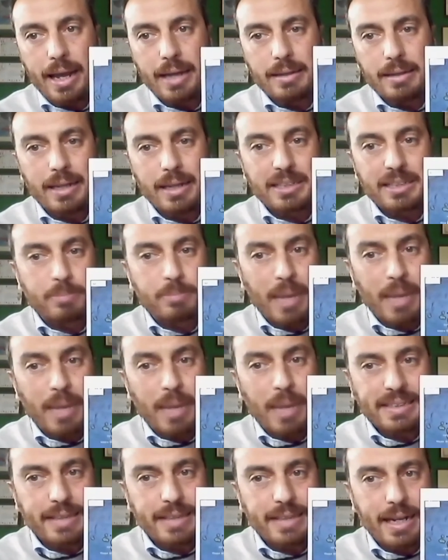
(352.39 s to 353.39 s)
Is
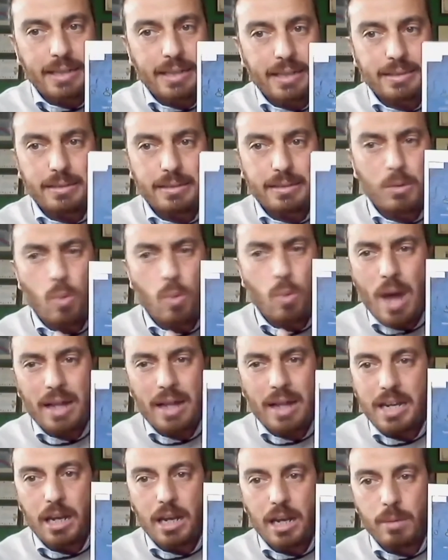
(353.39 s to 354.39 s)
placed at
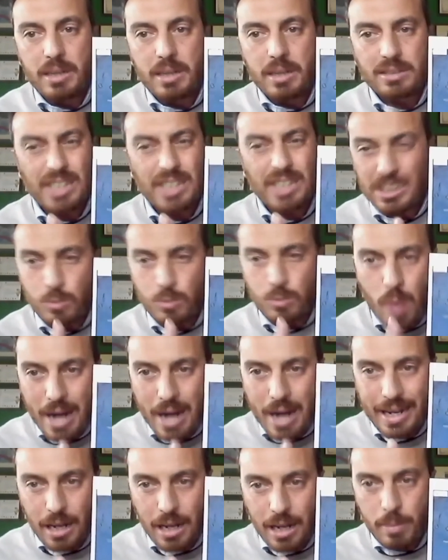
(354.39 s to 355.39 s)
1 kilometer, just
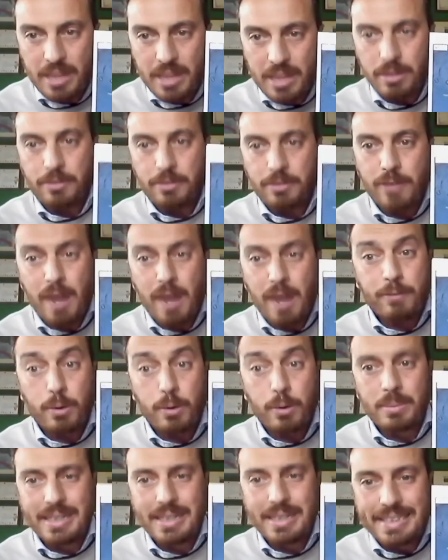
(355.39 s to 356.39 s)
1 kilometer far
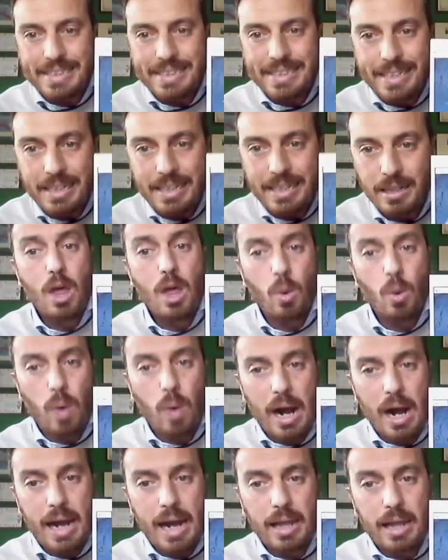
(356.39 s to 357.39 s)
from the sea.
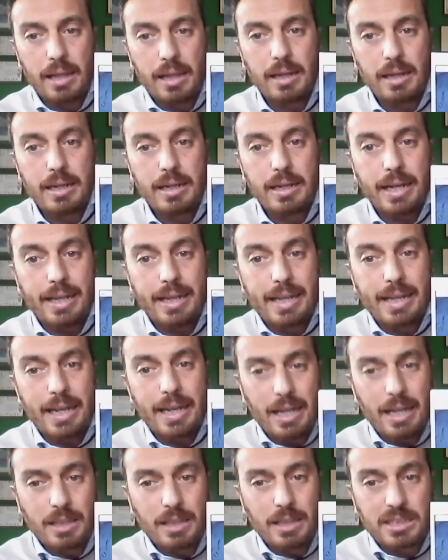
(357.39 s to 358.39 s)
While in the
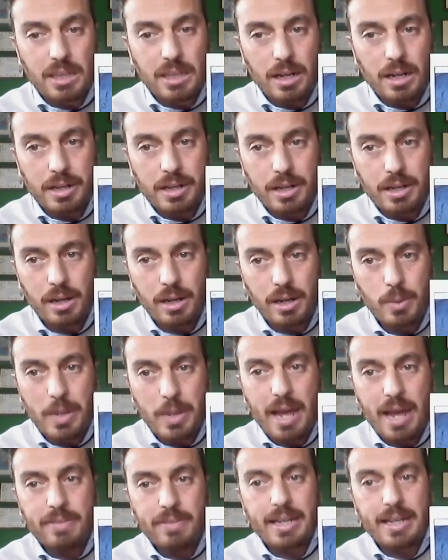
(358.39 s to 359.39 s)
hill zone, we
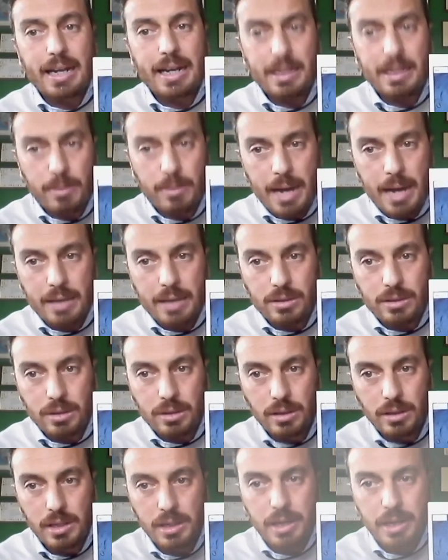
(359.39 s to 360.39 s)
have the
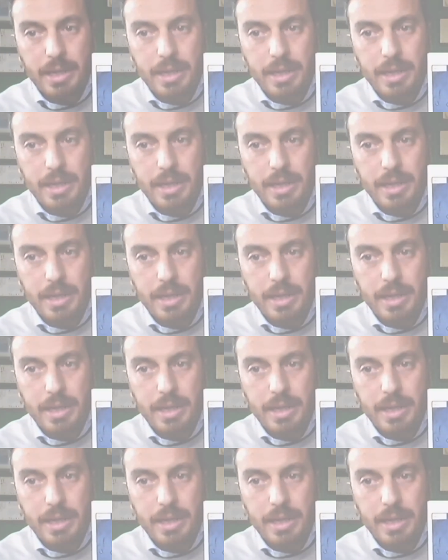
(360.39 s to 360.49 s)
Catarratto in